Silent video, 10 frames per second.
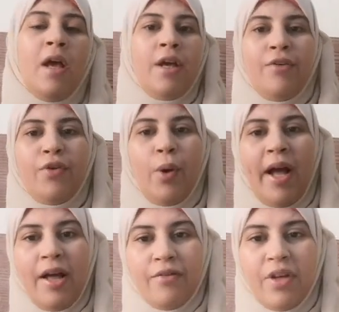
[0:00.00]
If you
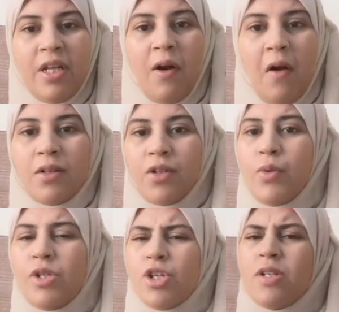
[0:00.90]
have any hard
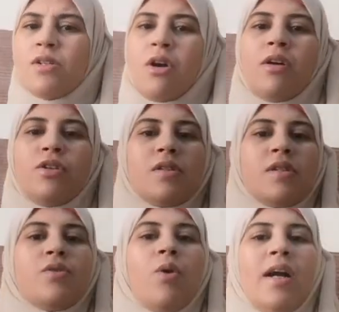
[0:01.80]
questions,
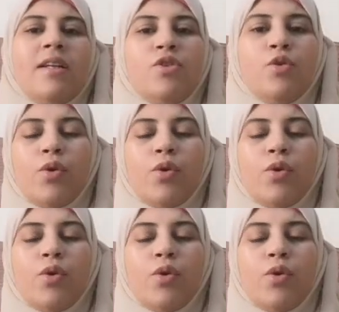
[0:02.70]
write your